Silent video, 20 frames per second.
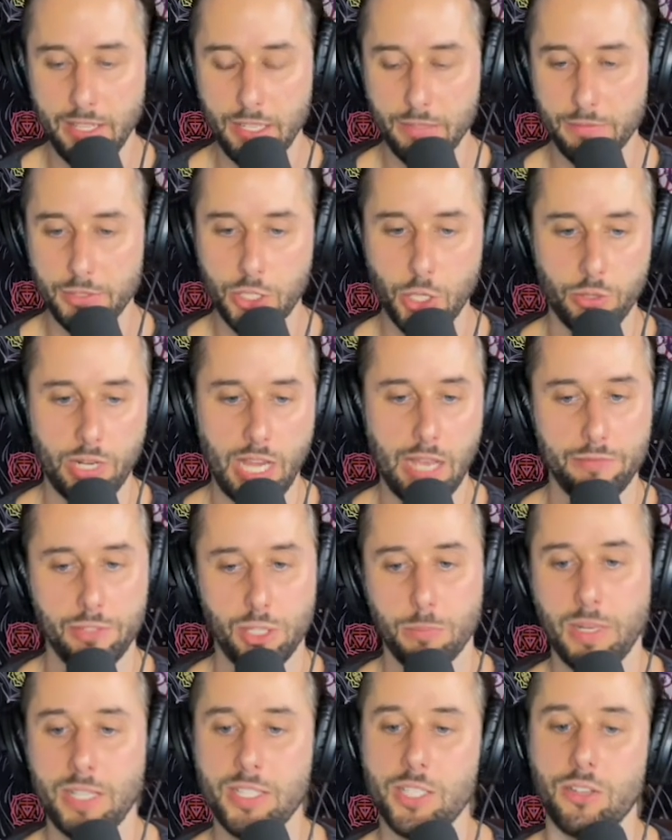If you don't have your
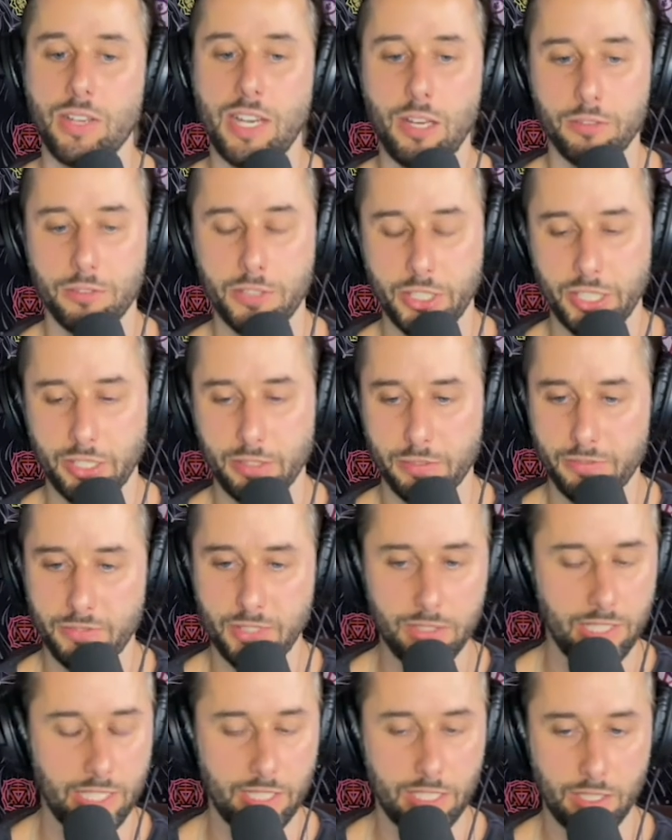mental health, you're going to
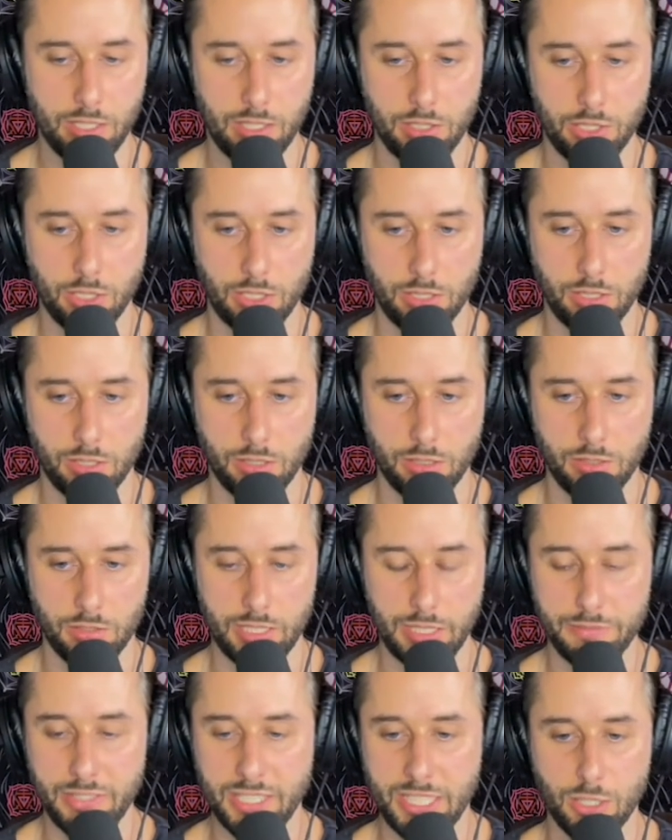feel like you're
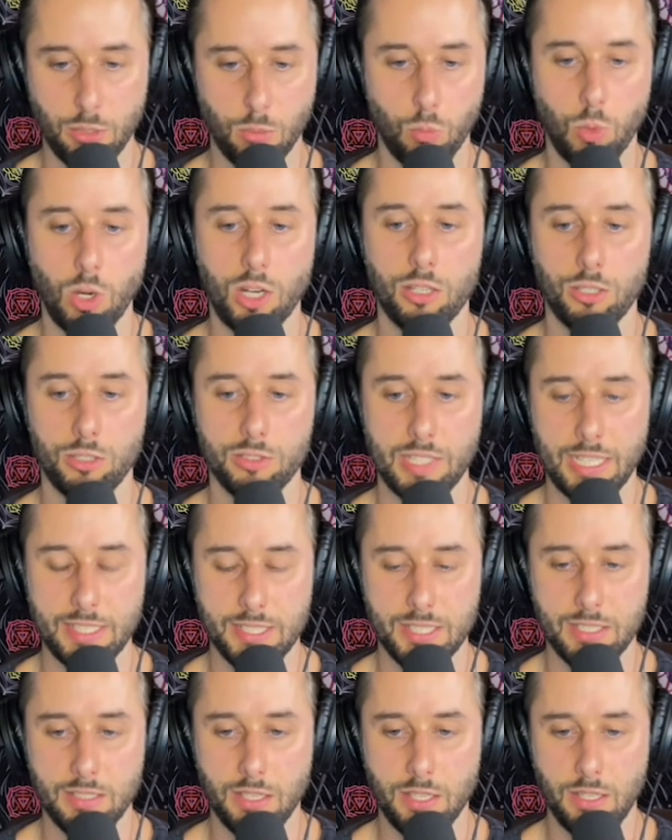living in a world
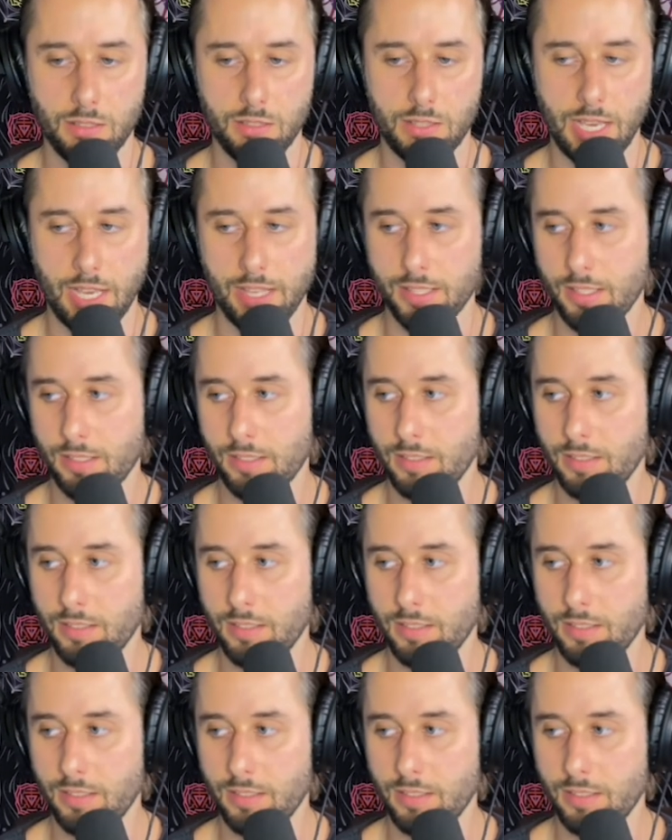that